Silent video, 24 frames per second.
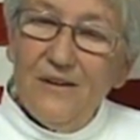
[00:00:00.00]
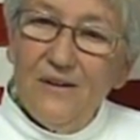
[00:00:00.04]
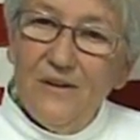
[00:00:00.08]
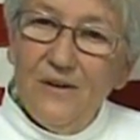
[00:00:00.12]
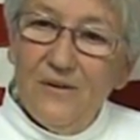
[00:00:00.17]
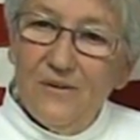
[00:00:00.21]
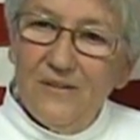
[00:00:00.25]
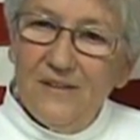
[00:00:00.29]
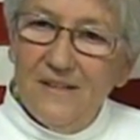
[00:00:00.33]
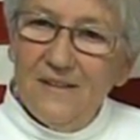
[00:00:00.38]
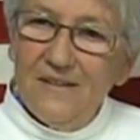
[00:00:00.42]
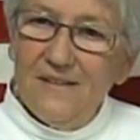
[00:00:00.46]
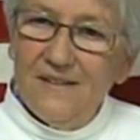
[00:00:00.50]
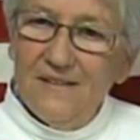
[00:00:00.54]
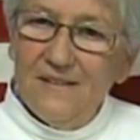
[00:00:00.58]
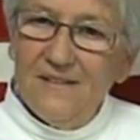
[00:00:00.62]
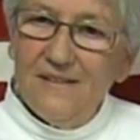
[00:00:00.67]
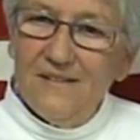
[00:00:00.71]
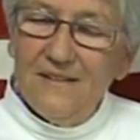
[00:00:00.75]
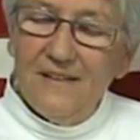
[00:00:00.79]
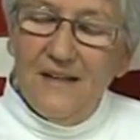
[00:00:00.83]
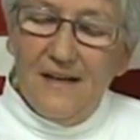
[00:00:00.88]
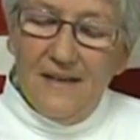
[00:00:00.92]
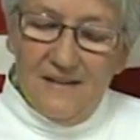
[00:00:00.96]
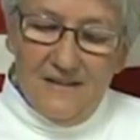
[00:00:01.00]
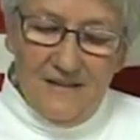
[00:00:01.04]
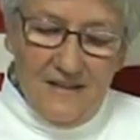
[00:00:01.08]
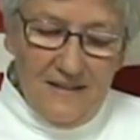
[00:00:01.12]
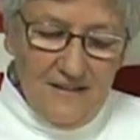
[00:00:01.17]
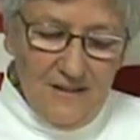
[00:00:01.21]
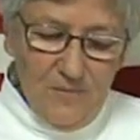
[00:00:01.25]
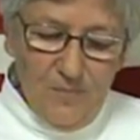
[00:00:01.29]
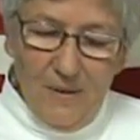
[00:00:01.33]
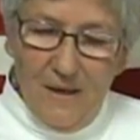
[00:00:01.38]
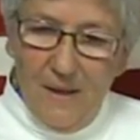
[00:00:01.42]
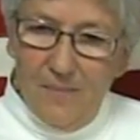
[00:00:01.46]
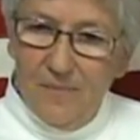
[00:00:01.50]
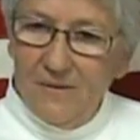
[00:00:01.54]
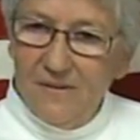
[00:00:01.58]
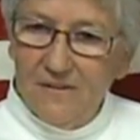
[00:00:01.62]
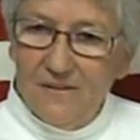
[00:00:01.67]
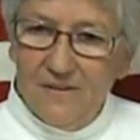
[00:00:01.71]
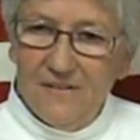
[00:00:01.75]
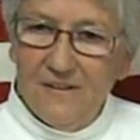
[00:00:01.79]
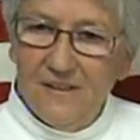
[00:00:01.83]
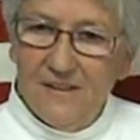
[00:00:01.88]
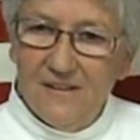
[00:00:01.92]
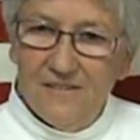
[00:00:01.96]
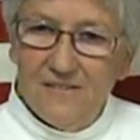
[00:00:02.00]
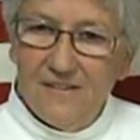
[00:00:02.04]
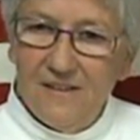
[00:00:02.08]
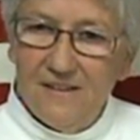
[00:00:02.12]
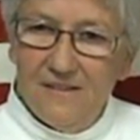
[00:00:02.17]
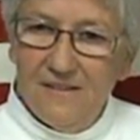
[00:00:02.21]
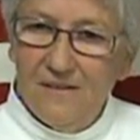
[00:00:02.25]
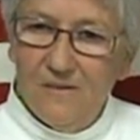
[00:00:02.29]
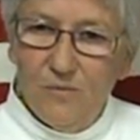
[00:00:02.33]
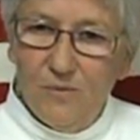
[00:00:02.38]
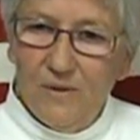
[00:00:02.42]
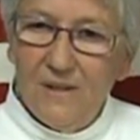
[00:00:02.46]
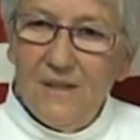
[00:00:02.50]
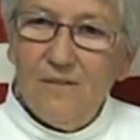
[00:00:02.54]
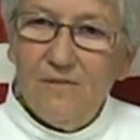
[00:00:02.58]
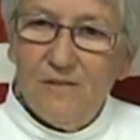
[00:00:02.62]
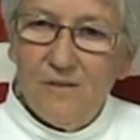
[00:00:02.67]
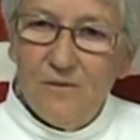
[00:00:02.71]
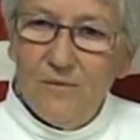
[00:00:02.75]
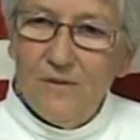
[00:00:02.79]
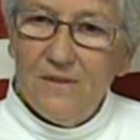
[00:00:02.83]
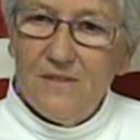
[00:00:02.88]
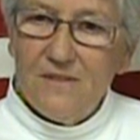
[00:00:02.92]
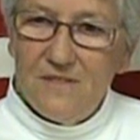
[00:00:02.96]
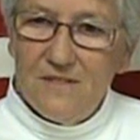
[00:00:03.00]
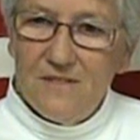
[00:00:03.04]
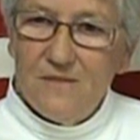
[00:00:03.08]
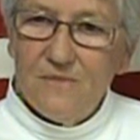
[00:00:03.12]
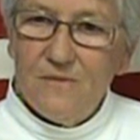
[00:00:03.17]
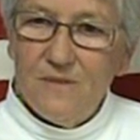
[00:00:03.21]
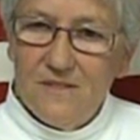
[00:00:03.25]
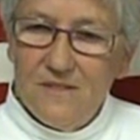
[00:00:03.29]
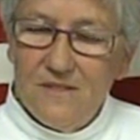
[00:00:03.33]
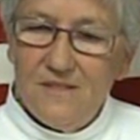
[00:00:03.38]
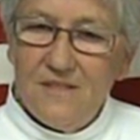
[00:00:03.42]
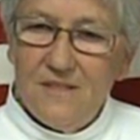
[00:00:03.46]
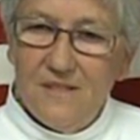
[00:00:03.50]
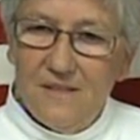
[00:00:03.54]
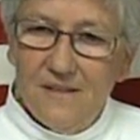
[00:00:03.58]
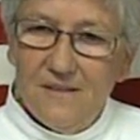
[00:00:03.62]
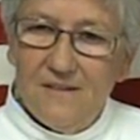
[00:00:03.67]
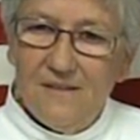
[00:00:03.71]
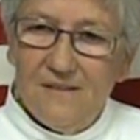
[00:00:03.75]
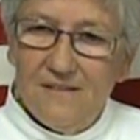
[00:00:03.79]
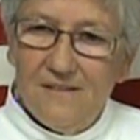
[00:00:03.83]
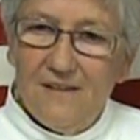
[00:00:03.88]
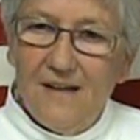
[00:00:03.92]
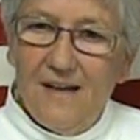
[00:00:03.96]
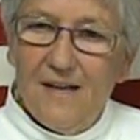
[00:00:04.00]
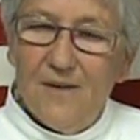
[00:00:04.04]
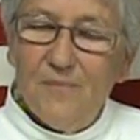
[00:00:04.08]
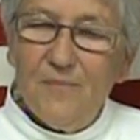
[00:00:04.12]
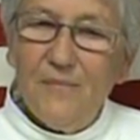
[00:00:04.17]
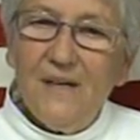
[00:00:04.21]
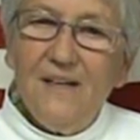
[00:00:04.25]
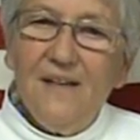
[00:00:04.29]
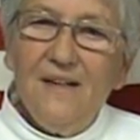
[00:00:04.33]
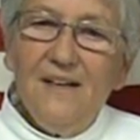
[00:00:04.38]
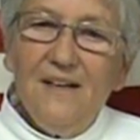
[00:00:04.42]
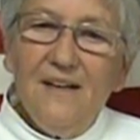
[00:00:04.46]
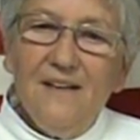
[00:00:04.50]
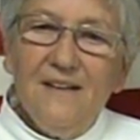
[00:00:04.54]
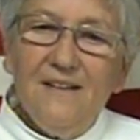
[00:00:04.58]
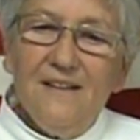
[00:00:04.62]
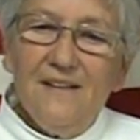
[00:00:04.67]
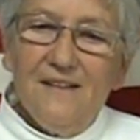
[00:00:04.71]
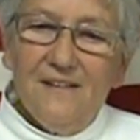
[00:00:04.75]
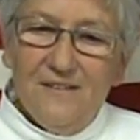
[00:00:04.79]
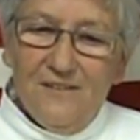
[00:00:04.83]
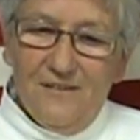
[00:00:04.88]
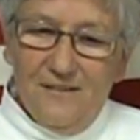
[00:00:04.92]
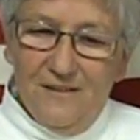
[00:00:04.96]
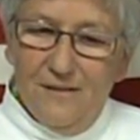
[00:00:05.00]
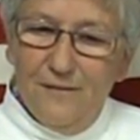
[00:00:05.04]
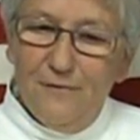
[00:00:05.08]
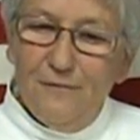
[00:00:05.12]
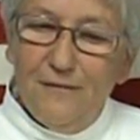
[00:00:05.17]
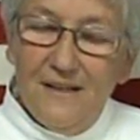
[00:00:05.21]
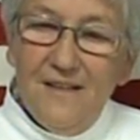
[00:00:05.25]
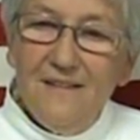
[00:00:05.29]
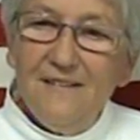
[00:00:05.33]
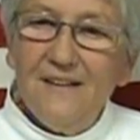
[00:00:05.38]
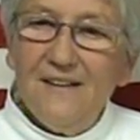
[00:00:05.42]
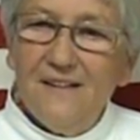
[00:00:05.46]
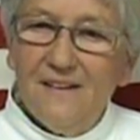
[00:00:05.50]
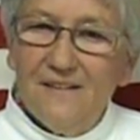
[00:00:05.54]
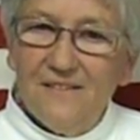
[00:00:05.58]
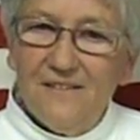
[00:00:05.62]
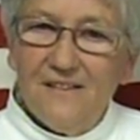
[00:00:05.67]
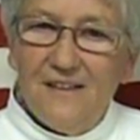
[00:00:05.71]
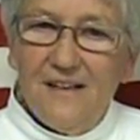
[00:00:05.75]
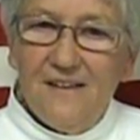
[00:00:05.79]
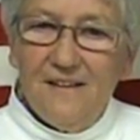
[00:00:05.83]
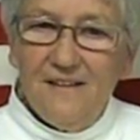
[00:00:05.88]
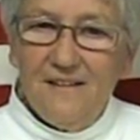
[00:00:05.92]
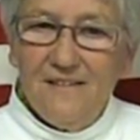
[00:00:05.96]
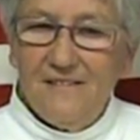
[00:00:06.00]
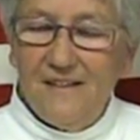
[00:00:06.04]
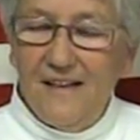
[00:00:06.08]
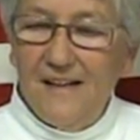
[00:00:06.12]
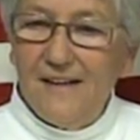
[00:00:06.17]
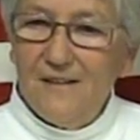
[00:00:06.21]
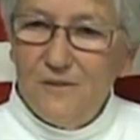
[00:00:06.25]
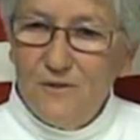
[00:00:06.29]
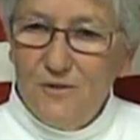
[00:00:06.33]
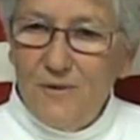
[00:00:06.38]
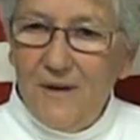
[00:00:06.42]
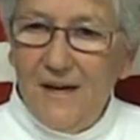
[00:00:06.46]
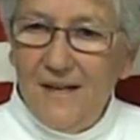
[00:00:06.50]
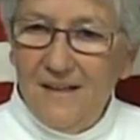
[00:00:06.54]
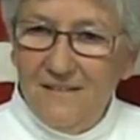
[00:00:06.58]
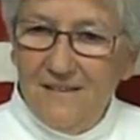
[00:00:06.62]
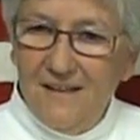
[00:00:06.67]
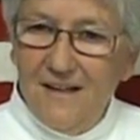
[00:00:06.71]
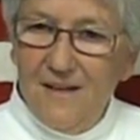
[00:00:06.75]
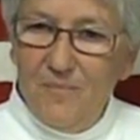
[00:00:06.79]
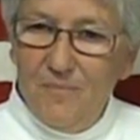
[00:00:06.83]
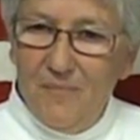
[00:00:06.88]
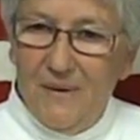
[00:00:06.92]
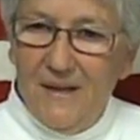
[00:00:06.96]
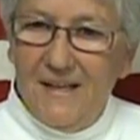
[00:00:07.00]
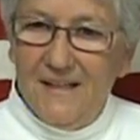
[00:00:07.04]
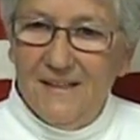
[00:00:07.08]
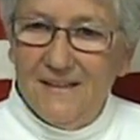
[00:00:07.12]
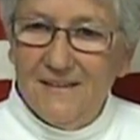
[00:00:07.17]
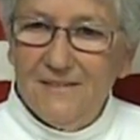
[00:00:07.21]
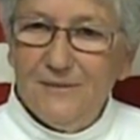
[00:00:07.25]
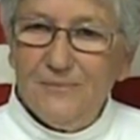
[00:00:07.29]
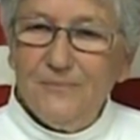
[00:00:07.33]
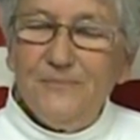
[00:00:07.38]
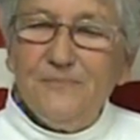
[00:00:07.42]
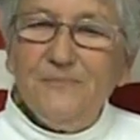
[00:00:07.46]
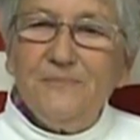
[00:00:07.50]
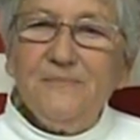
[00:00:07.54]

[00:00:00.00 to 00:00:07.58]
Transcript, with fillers: songs no, they, too? Yeah, they did popular things. It, whatever was was popular at the time. time. There's a funny thing is Alexander's ragtime band.